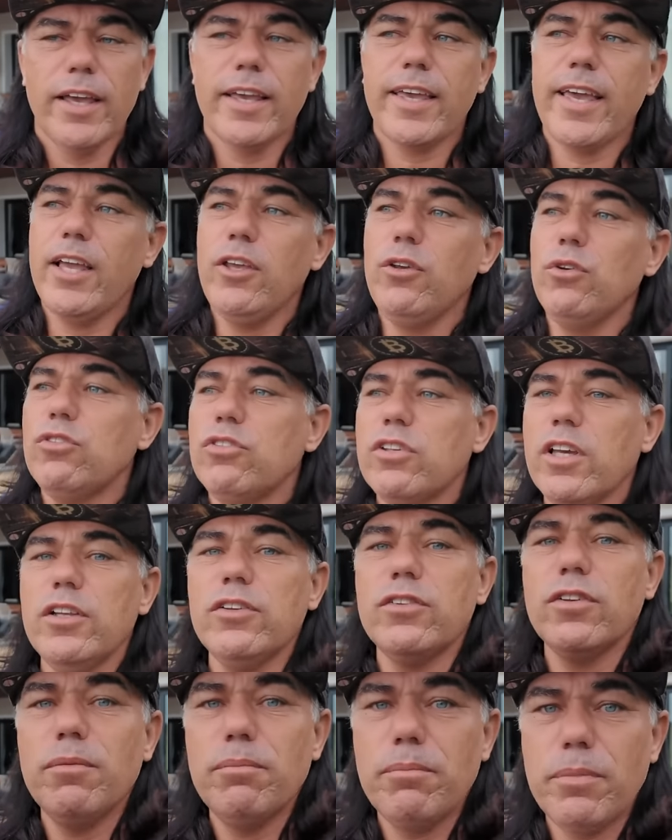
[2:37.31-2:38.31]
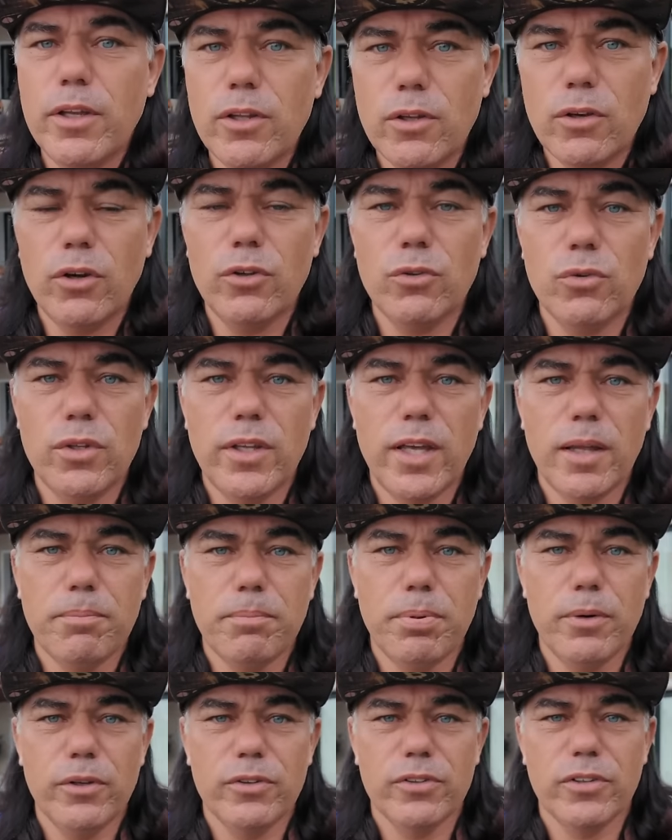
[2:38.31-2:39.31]
can you send some bitcoin to that
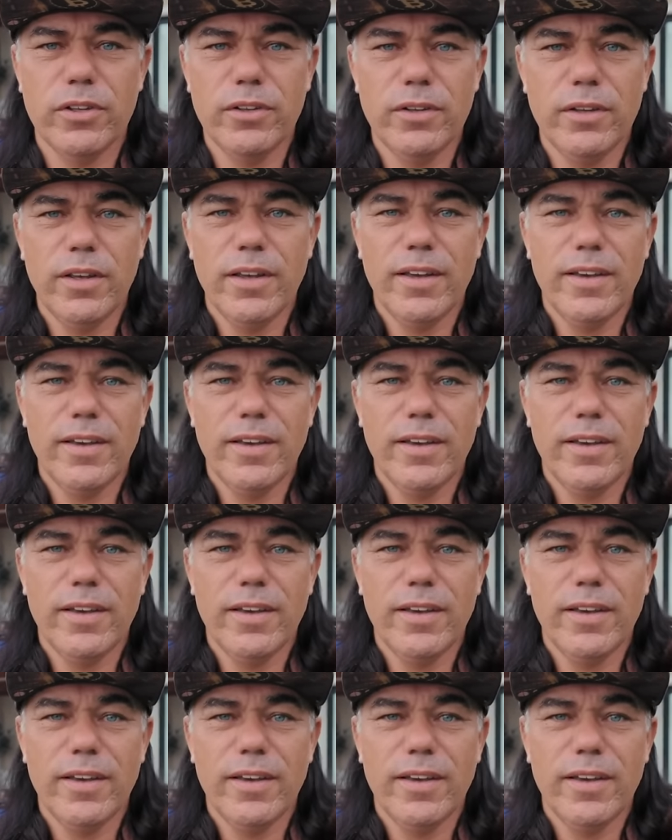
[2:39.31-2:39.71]
person